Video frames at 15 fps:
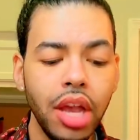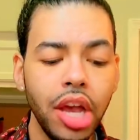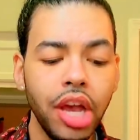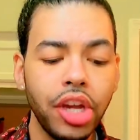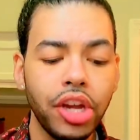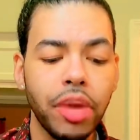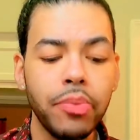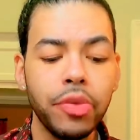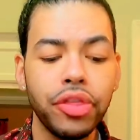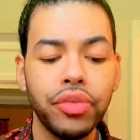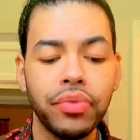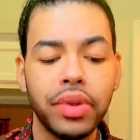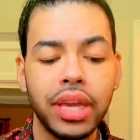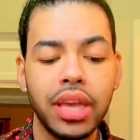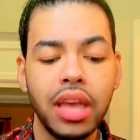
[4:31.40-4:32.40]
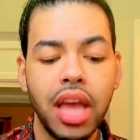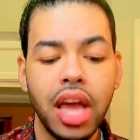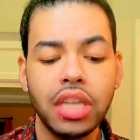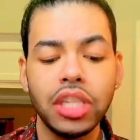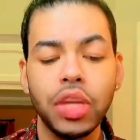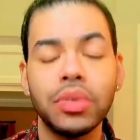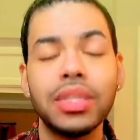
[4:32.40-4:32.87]
Number 3,
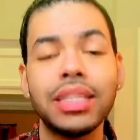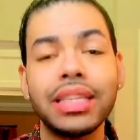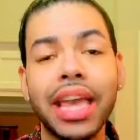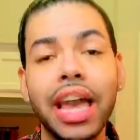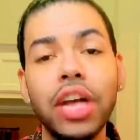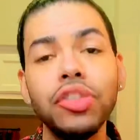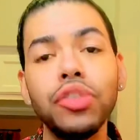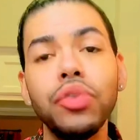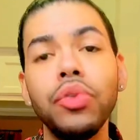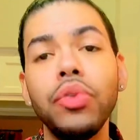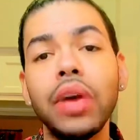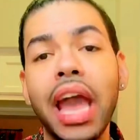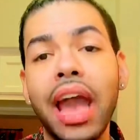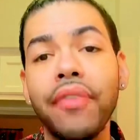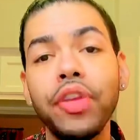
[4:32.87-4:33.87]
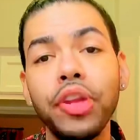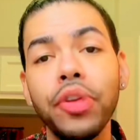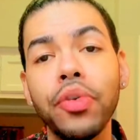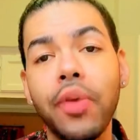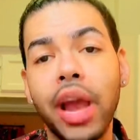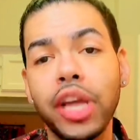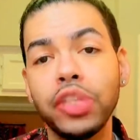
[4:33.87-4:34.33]
so after you
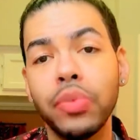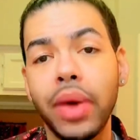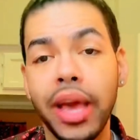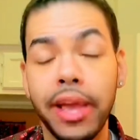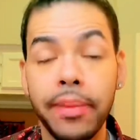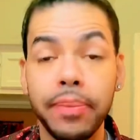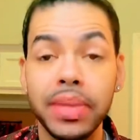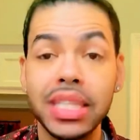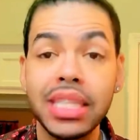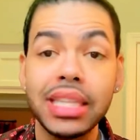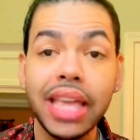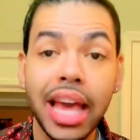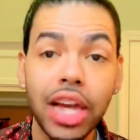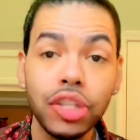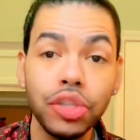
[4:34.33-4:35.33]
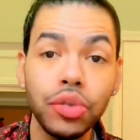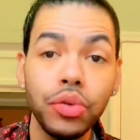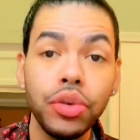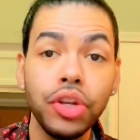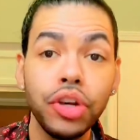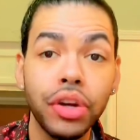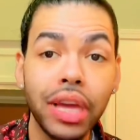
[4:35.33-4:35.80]
graduate,
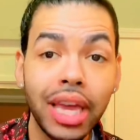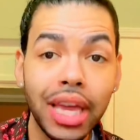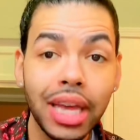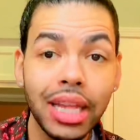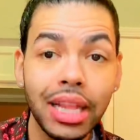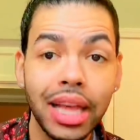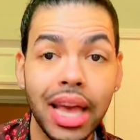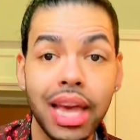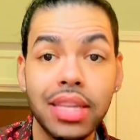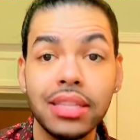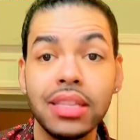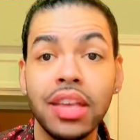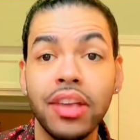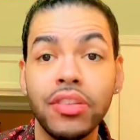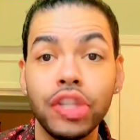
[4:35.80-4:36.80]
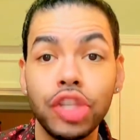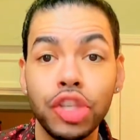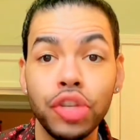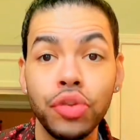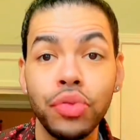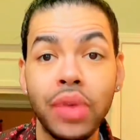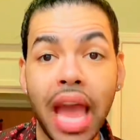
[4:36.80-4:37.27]
schedule your NCLEX
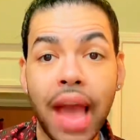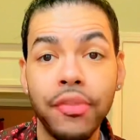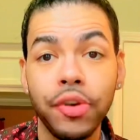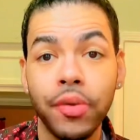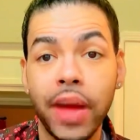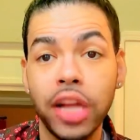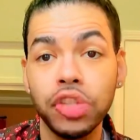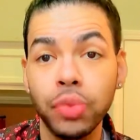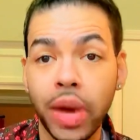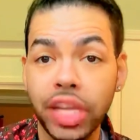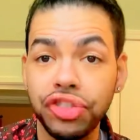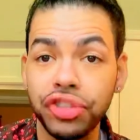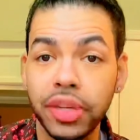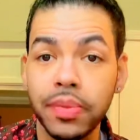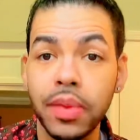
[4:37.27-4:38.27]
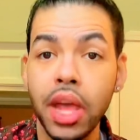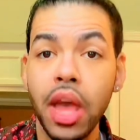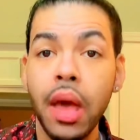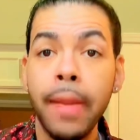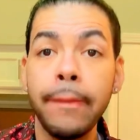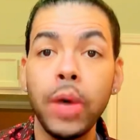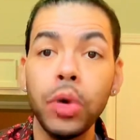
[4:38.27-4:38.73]
soon after graduation.
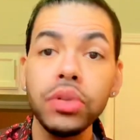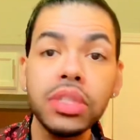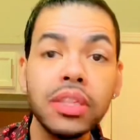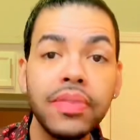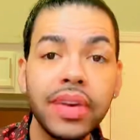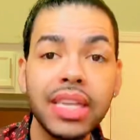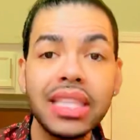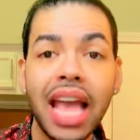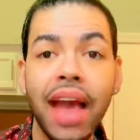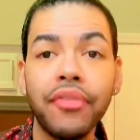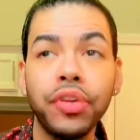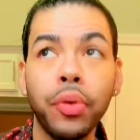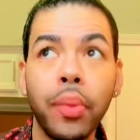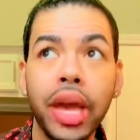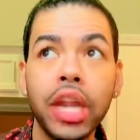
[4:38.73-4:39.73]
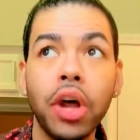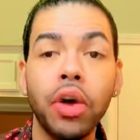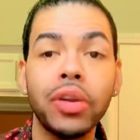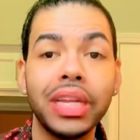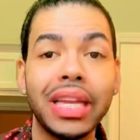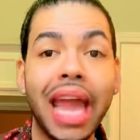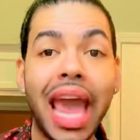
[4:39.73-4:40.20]
Most of us have to wait
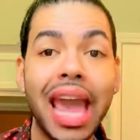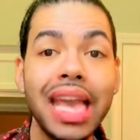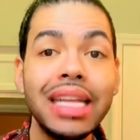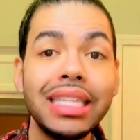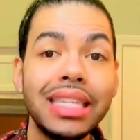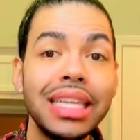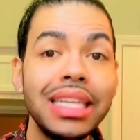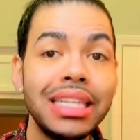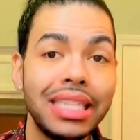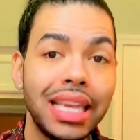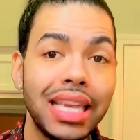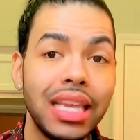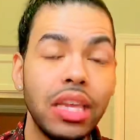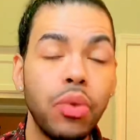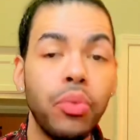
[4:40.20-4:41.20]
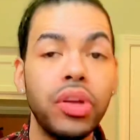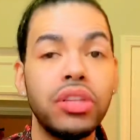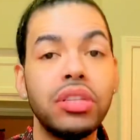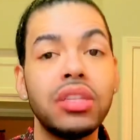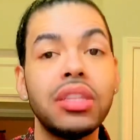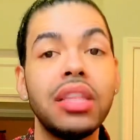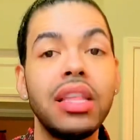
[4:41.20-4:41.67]
on an ATT, which is